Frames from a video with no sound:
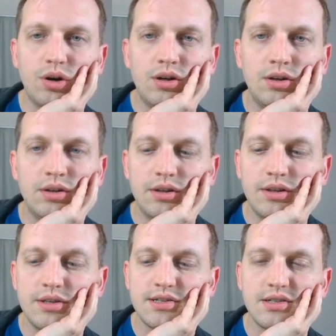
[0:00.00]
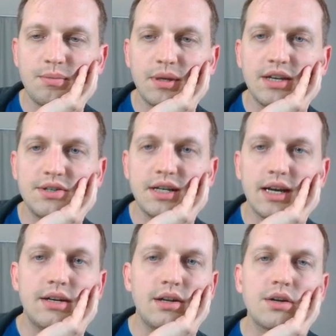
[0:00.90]
this is something else I got
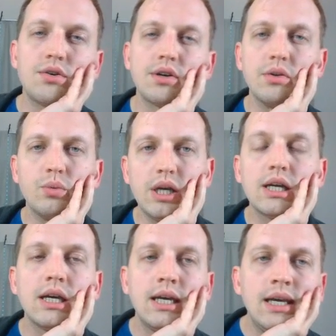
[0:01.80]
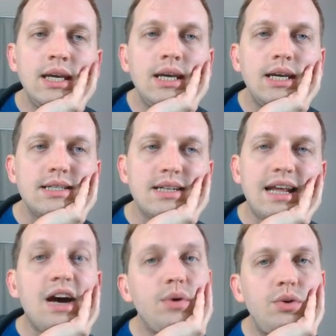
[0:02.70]
done during the week, is now when
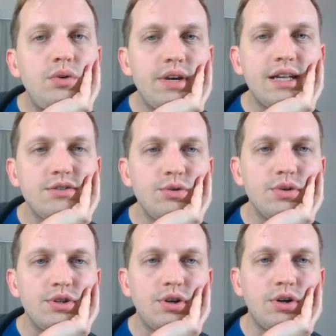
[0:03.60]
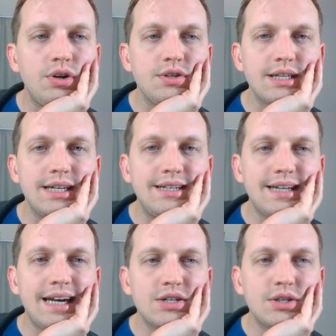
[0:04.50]
you advance through the turns, it is
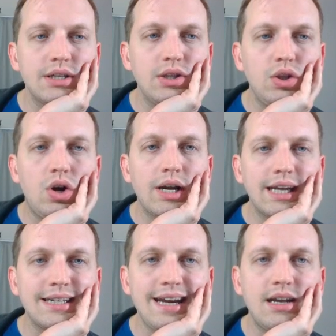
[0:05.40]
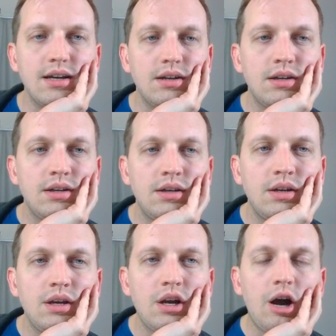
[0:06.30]
actually logging data
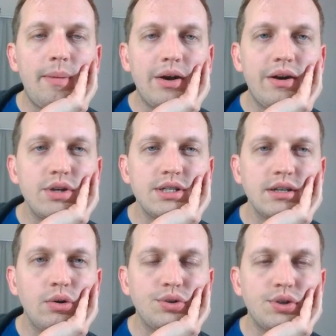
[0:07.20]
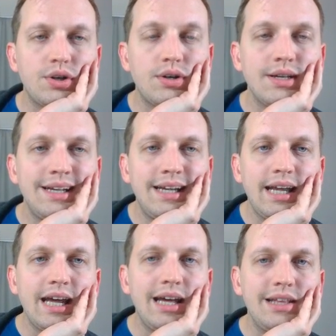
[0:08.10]
about every single turn.
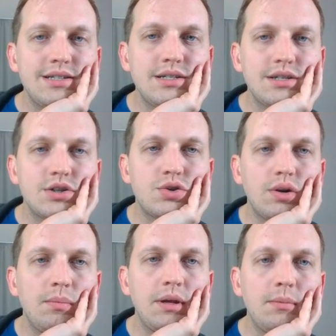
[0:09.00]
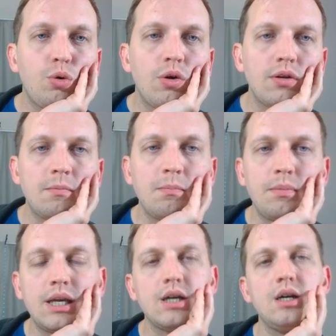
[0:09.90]
And this is extremely important
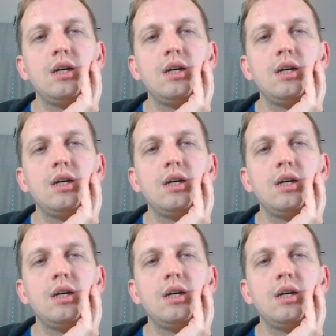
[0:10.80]
because